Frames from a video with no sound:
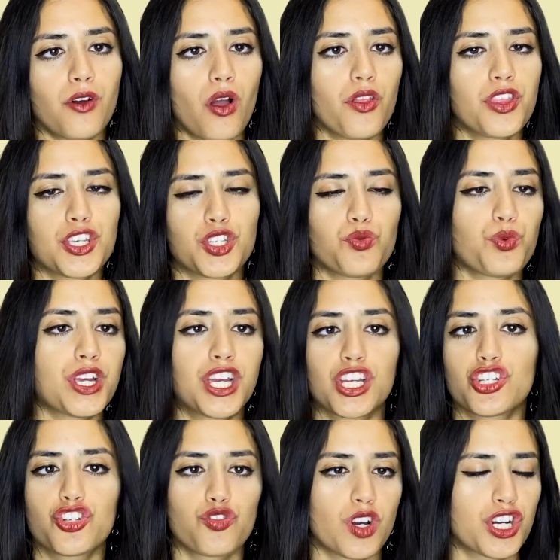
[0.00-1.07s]
this
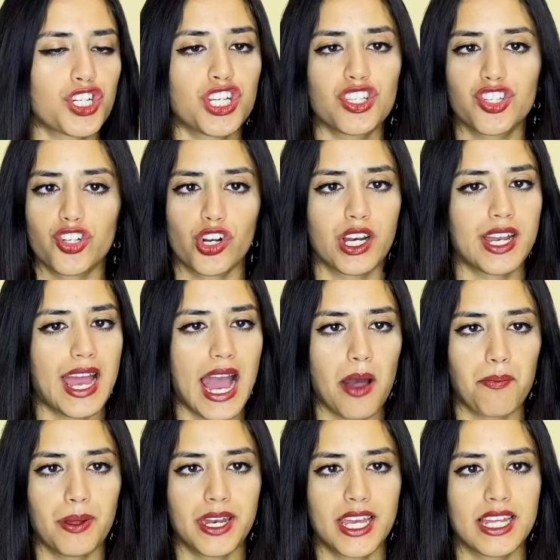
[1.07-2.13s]
reconstruction started
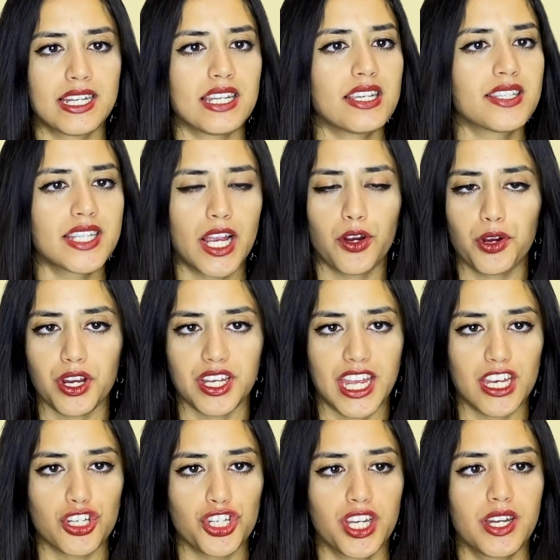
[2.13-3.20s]
happening,
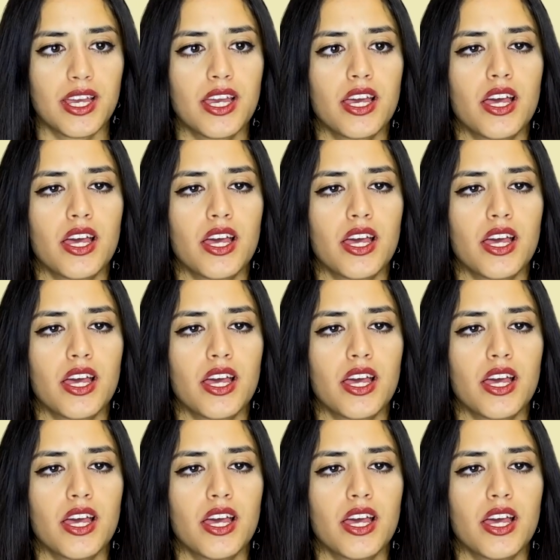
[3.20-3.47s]
desegregation,